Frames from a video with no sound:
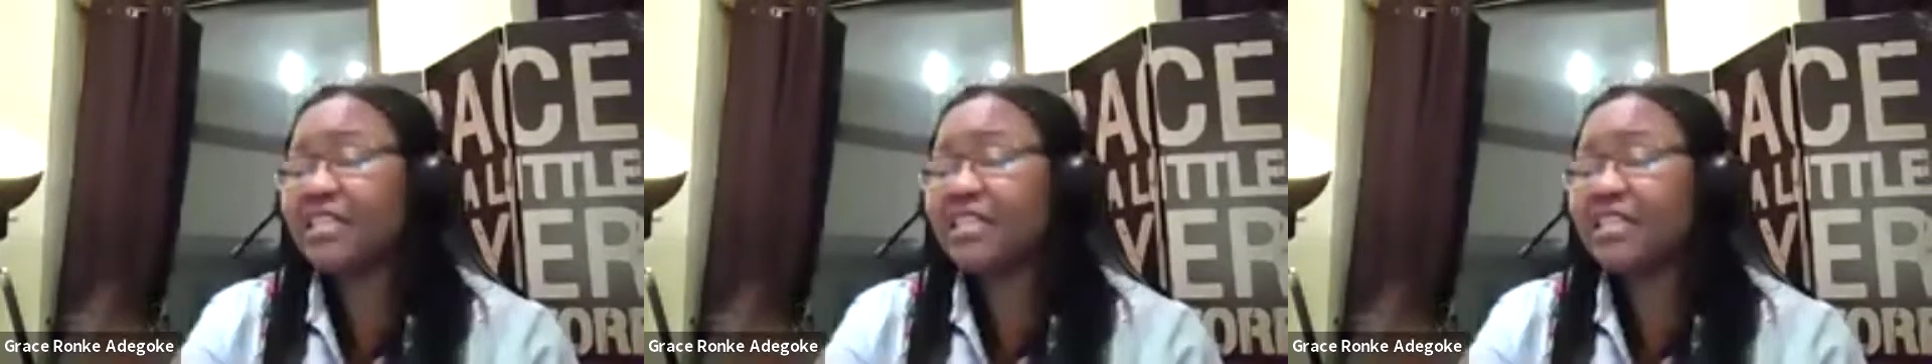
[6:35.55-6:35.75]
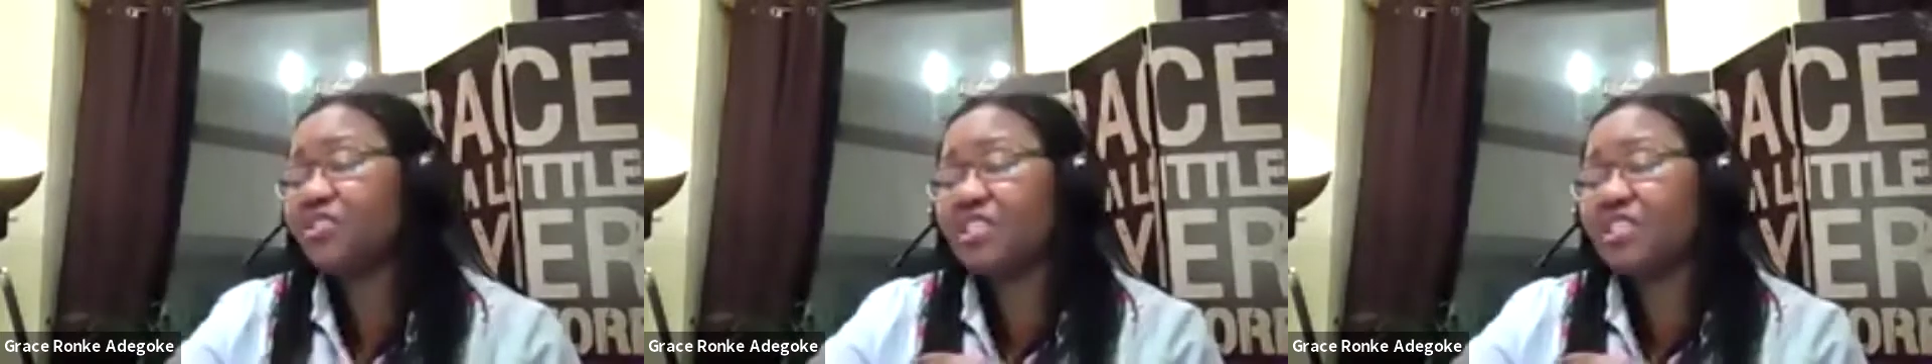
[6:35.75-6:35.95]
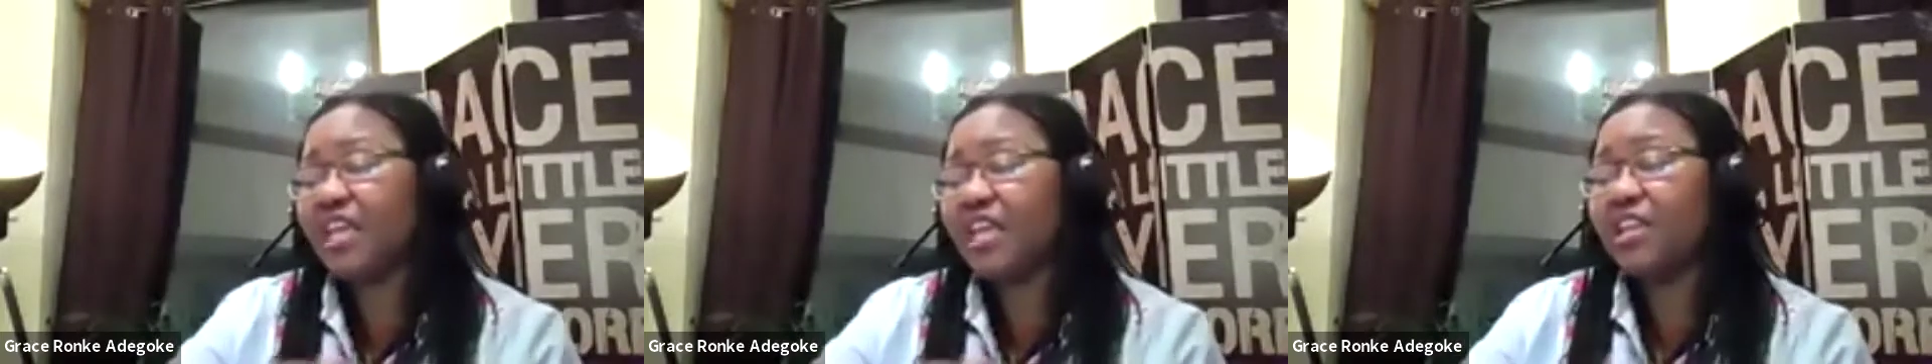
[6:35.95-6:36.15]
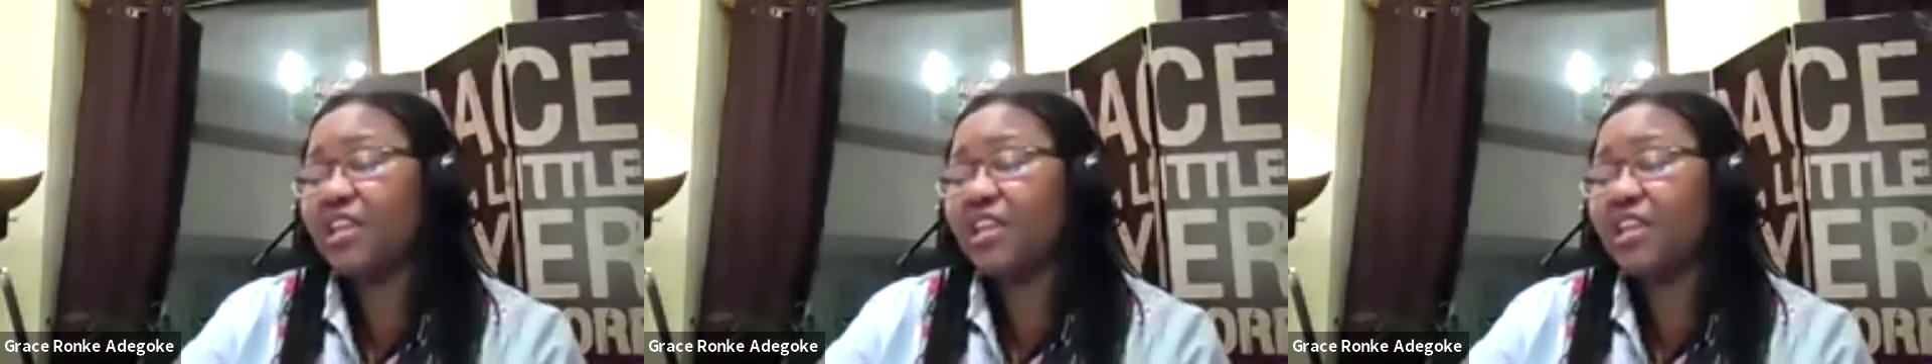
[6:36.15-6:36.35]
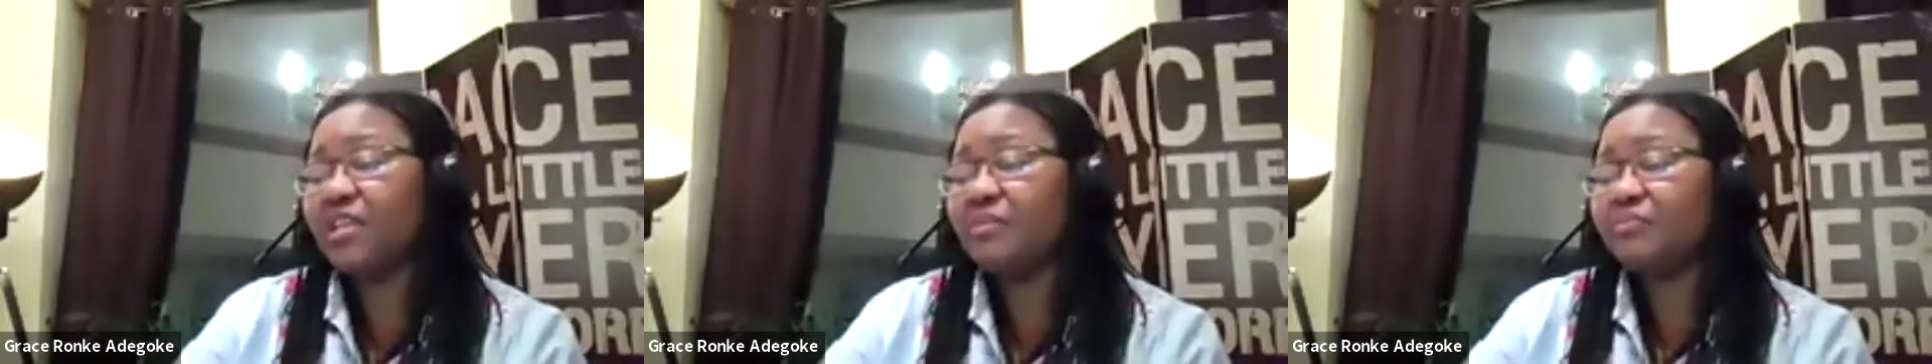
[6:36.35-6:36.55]
in the
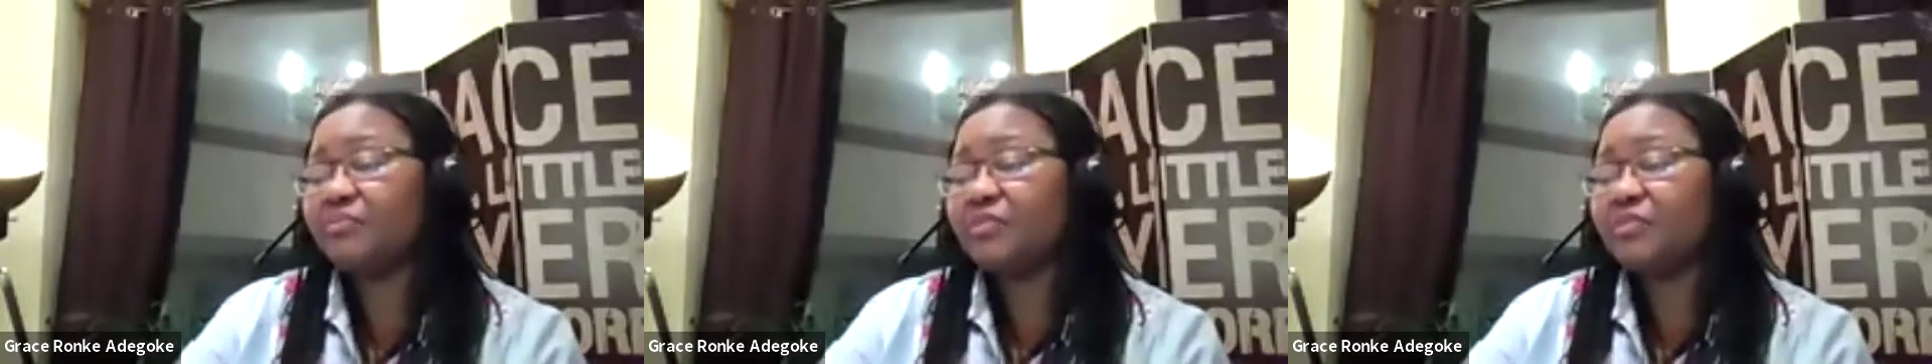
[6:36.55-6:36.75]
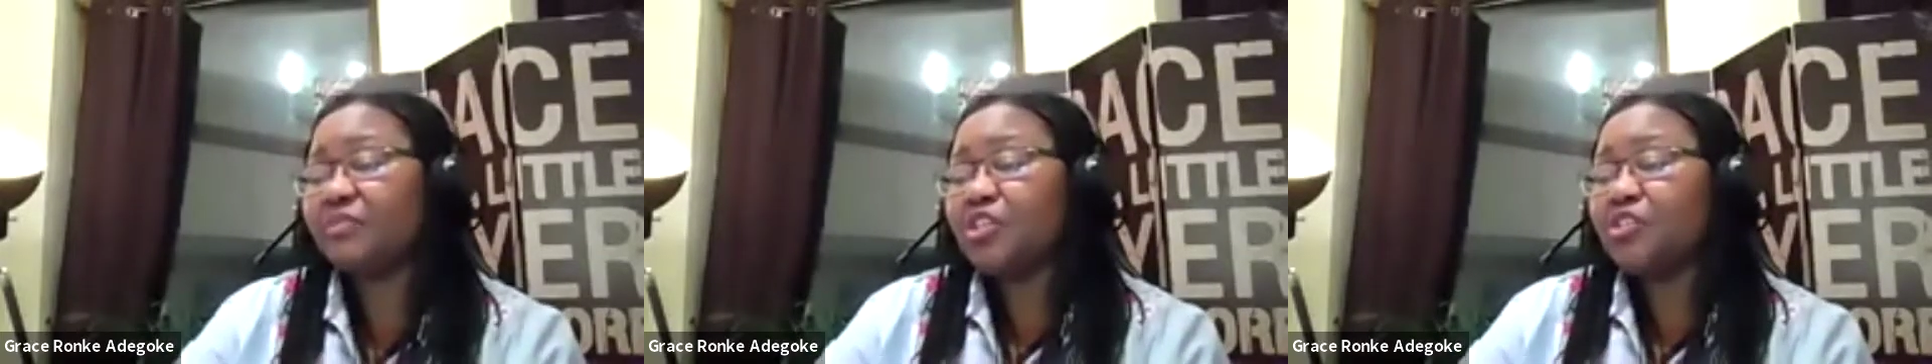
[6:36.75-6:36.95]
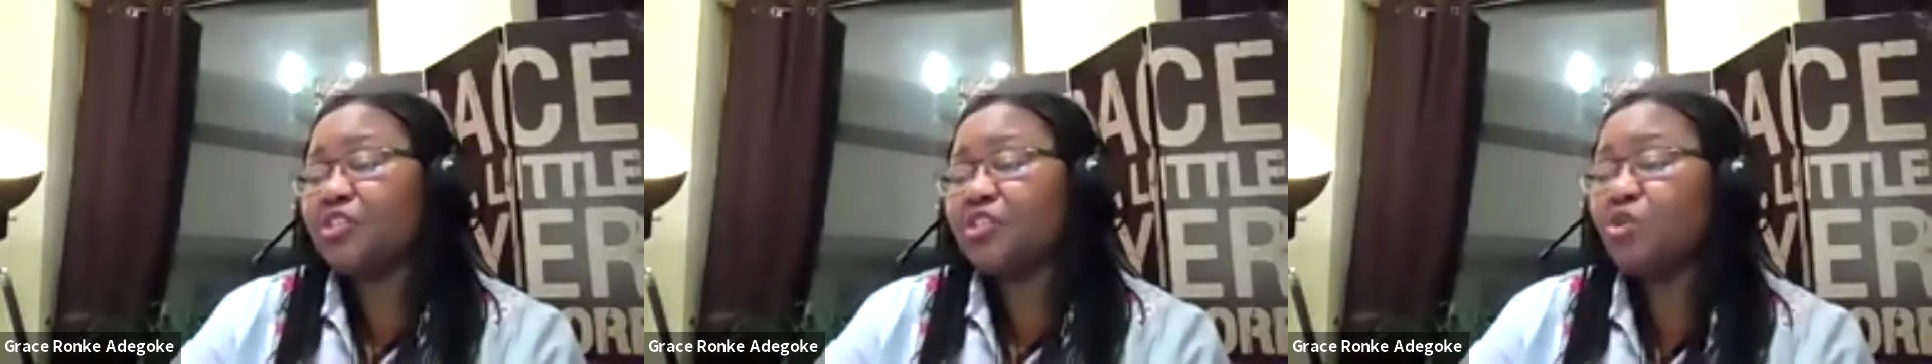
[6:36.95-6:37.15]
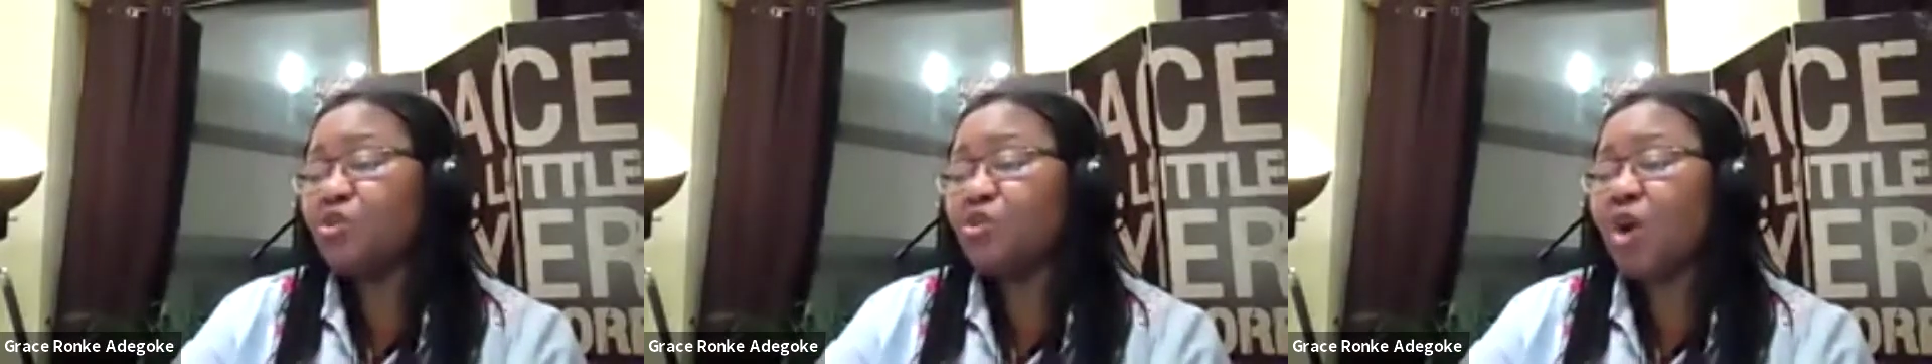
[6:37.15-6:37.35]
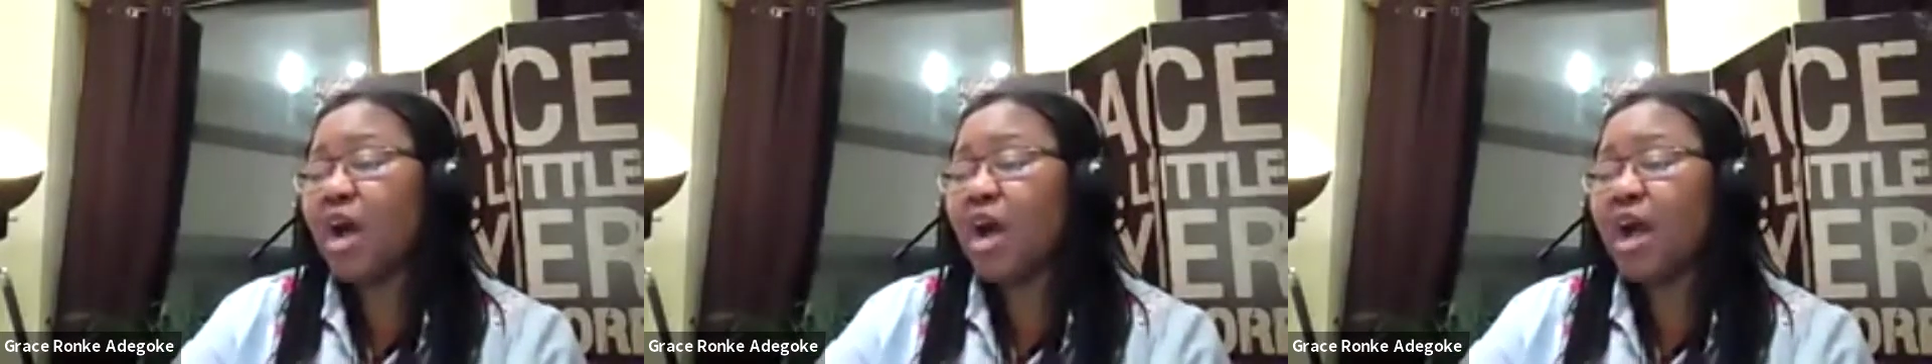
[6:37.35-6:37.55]
system, they damage the
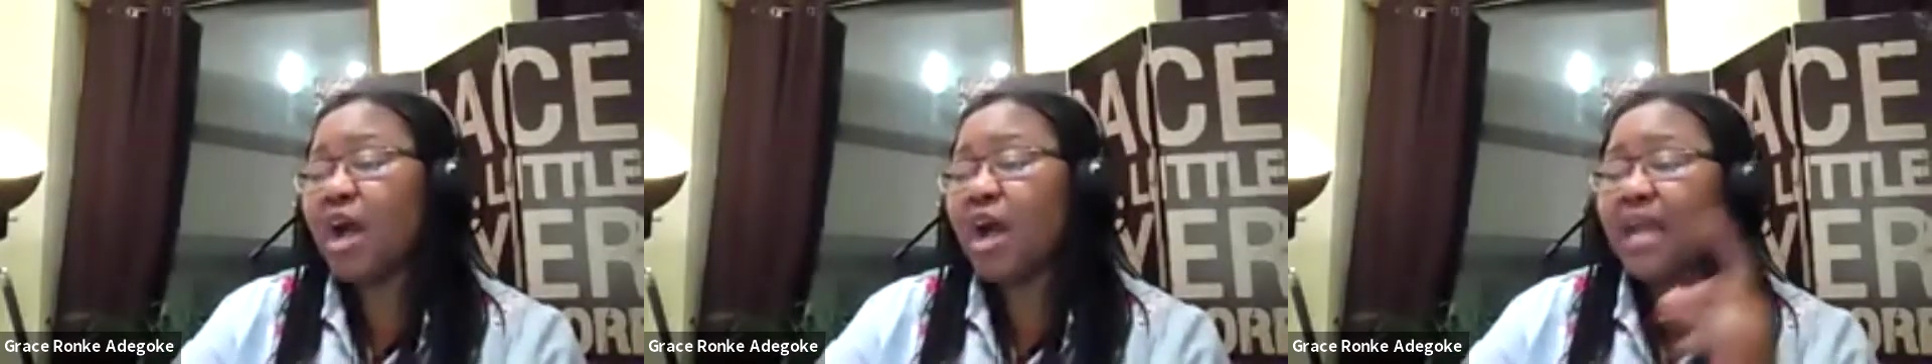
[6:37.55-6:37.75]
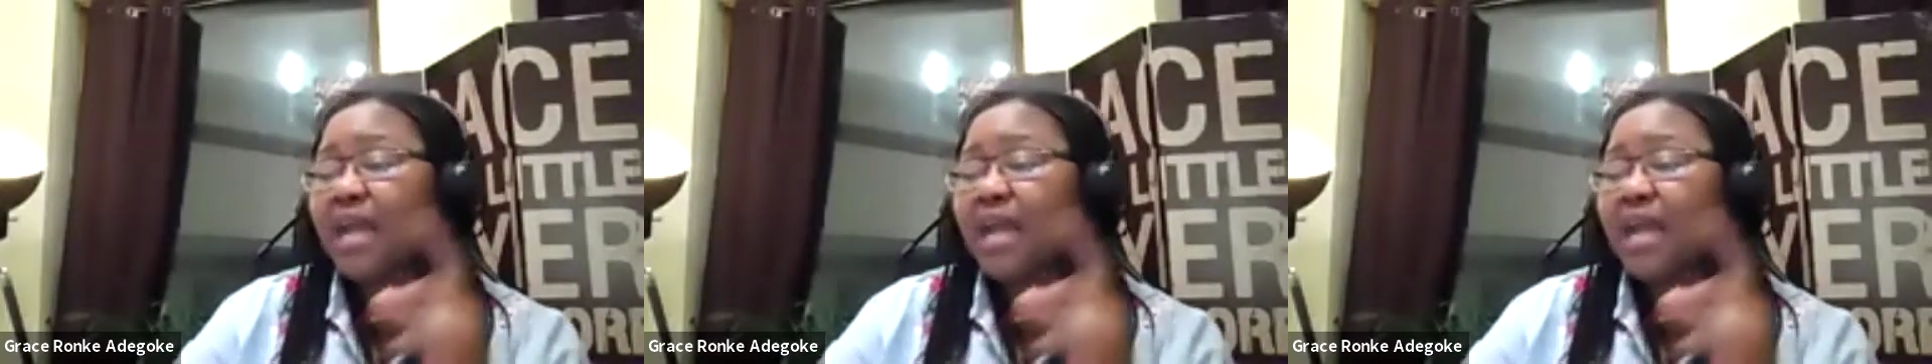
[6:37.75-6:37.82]
DNA.